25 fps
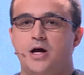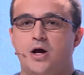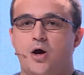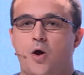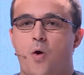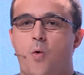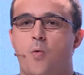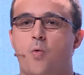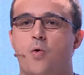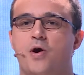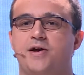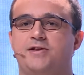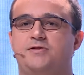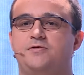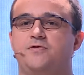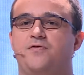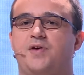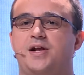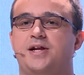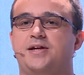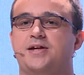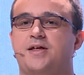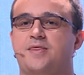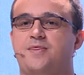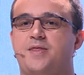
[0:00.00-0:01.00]
A way to
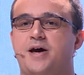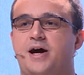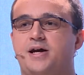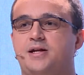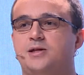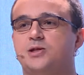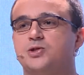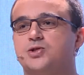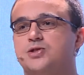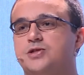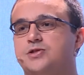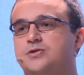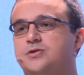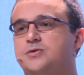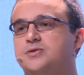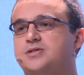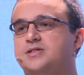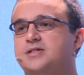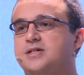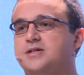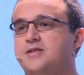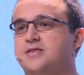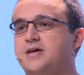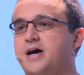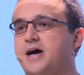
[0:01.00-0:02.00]
validate that is just to
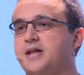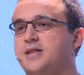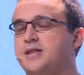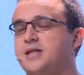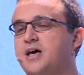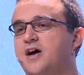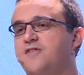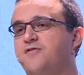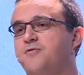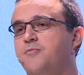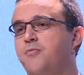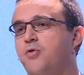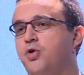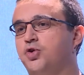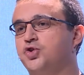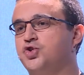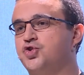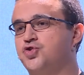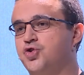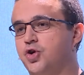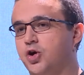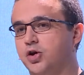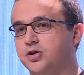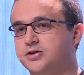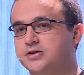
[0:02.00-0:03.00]
see that they have more
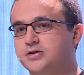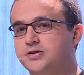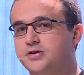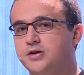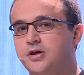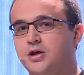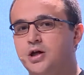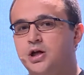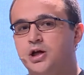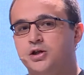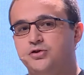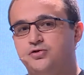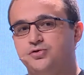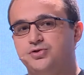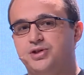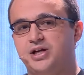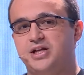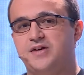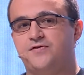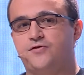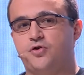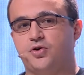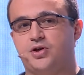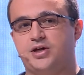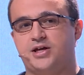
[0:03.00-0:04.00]
trucks to
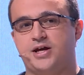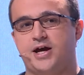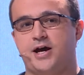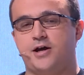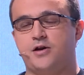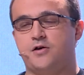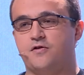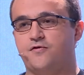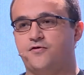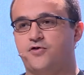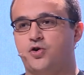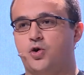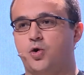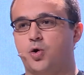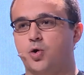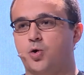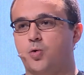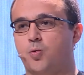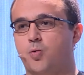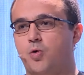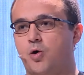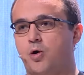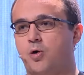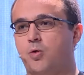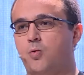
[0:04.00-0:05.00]
deliver can of Coke
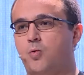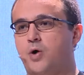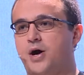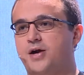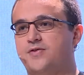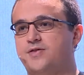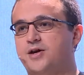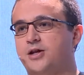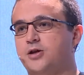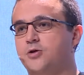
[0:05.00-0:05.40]
worldwide than